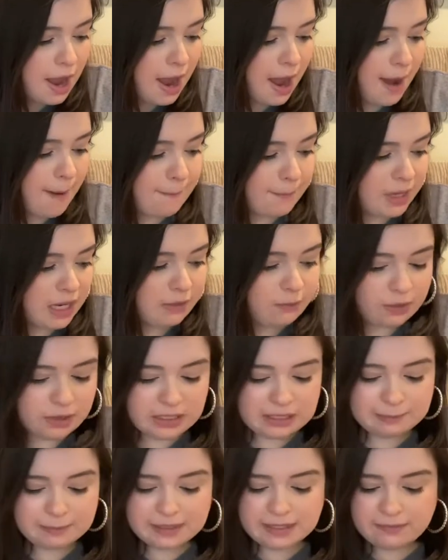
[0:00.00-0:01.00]
But I
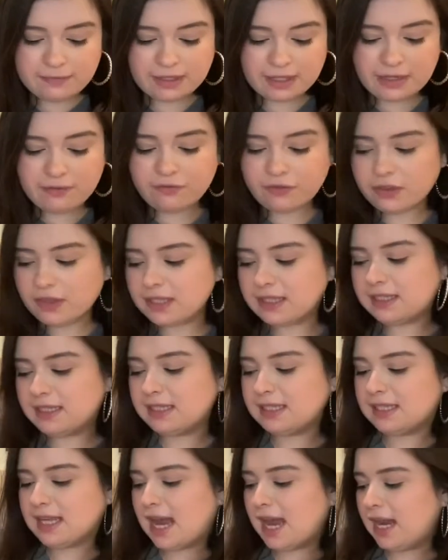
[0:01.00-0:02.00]
went specifically for this
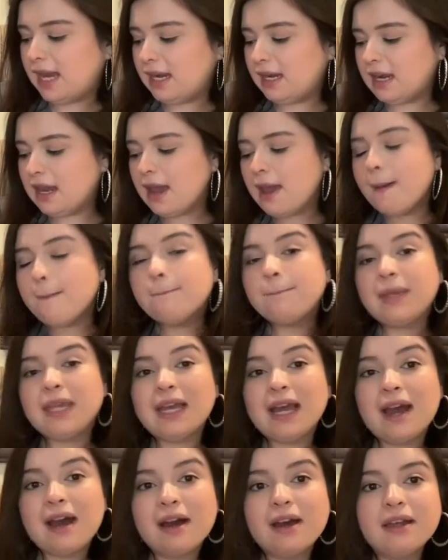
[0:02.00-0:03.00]
design
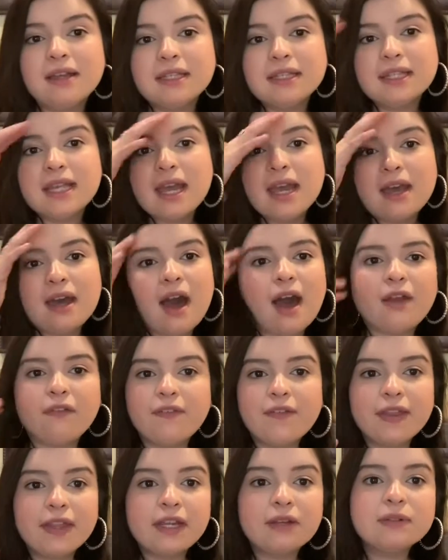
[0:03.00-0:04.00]
because I
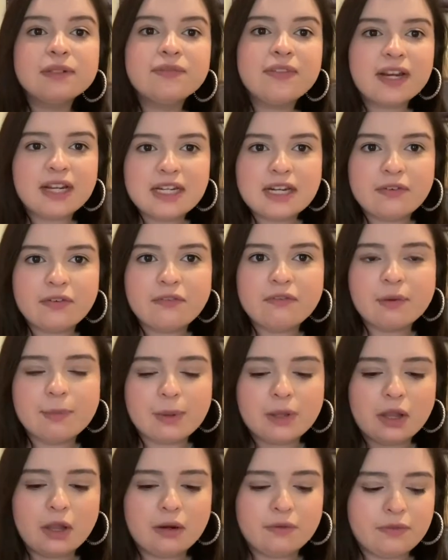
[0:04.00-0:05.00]
felt like it was very different from
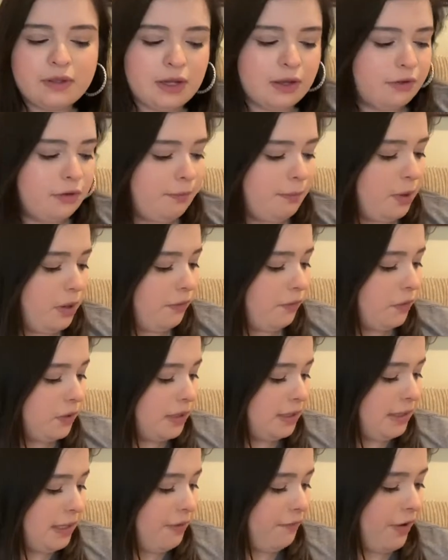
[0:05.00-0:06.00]
a lot of the other Marvel
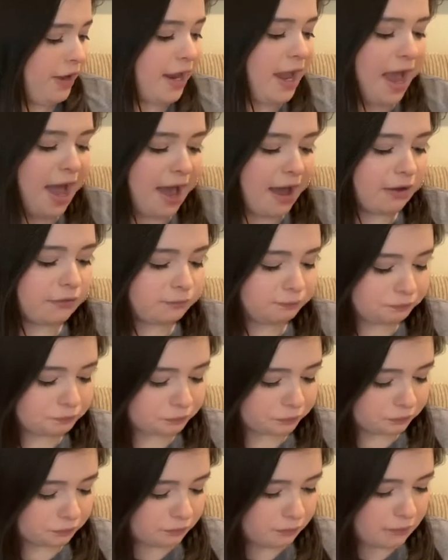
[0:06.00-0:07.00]
stuff I
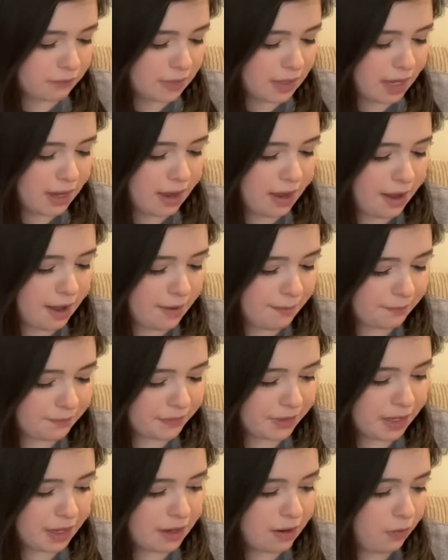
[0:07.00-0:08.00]
have,
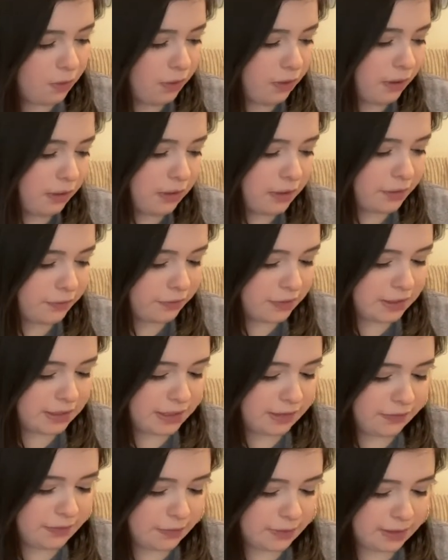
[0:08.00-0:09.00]
or a lot of the
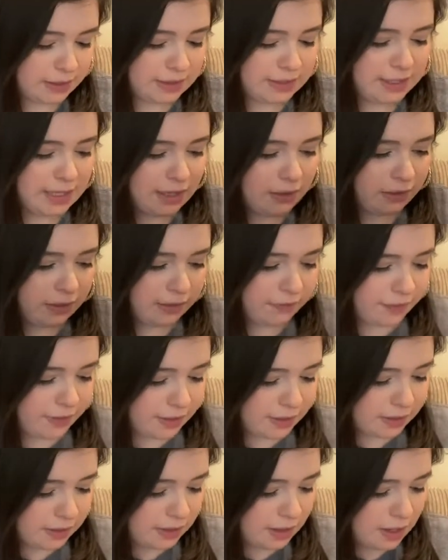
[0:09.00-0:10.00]
stuff that was on sale
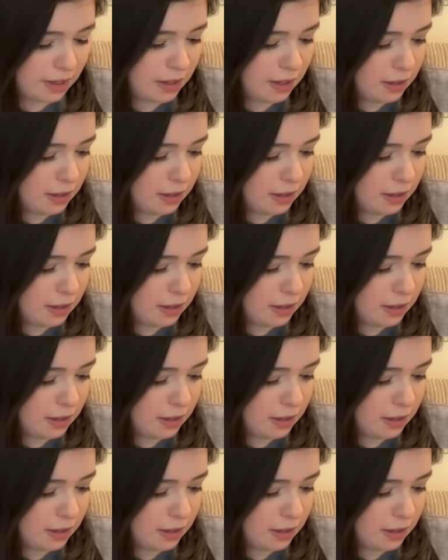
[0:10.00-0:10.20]
even.